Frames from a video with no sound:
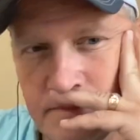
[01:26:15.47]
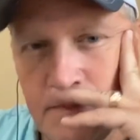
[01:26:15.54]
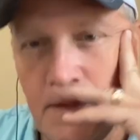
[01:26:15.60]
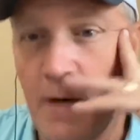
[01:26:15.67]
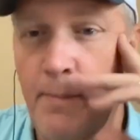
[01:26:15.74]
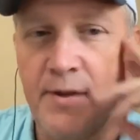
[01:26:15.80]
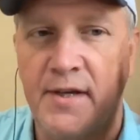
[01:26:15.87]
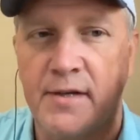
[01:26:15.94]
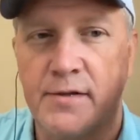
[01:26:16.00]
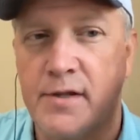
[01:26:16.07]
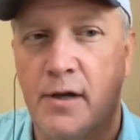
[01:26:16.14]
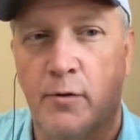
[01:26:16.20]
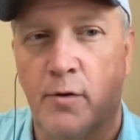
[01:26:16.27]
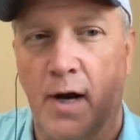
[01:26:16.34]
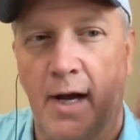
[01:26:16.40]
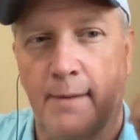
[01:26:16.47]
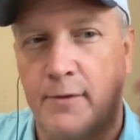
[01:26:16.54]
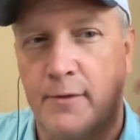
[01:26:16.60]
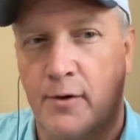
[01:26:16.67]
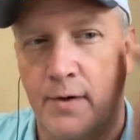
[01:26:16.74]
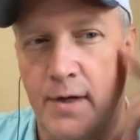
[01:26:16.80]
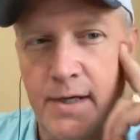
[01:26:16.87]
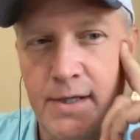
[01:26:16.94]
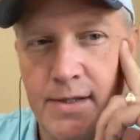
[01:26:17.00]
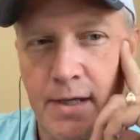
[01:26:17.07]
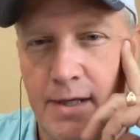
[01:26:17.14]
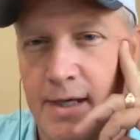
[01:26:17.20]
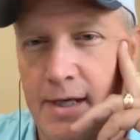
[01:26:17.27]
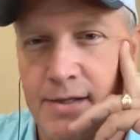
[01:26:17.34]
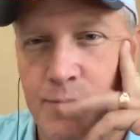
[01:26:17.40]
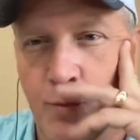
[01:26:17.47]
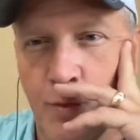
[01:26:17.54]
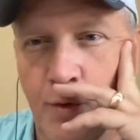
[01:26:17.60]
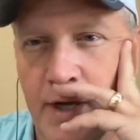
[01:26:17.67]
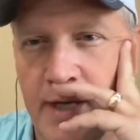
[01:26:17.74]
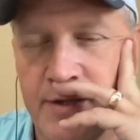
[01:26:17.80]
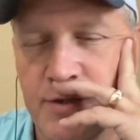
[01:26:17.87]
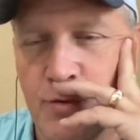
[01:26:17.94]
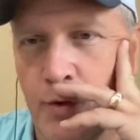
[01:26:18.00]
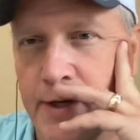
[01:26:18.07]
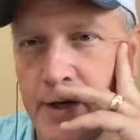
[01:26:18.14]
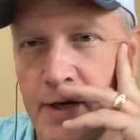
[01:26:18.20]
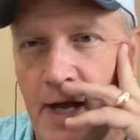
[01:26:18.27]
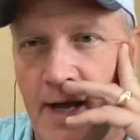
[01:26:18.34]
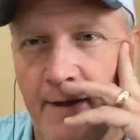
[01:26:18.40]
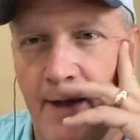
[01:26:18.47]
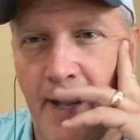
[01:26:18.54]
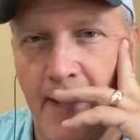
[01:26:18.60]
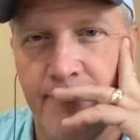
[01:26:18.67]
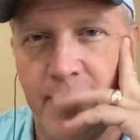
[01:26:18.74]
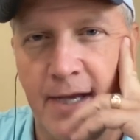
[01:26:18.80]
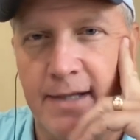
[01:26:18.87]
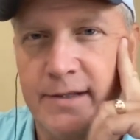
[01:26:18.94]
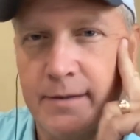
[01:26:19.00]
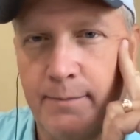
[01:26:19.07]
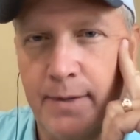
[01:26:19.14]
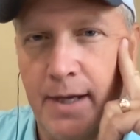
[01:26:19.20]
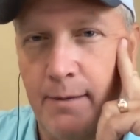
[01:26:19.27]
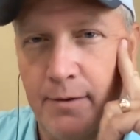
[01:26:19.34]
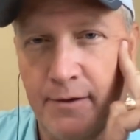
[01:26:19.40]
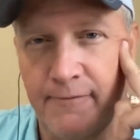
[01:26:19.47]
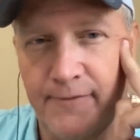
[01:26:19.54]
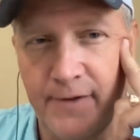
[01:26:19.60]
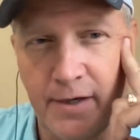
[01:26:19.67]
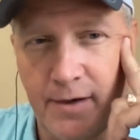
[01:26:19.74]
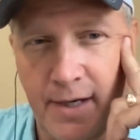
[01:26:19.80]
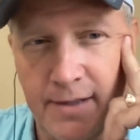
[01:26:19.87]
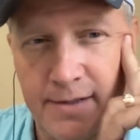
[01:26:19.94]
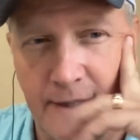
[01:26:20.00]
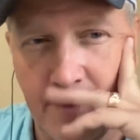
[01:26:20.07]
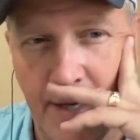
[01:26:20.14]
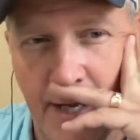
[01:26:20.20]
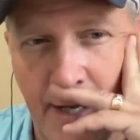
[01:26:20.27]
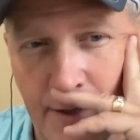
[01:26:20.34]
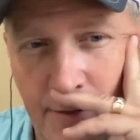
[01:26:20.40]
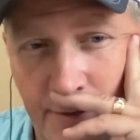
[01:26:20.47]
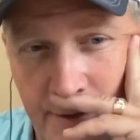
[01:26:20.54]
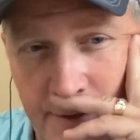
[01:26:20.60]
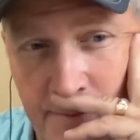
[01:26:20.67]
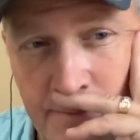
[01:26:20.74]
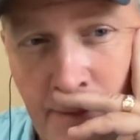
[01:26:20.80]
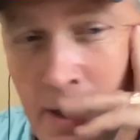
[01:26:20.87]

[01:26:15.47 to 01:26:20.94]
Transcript: No, but there's no rhyme, no reason. It's it's weird. I, I've yet to be able to figure out the algorithm.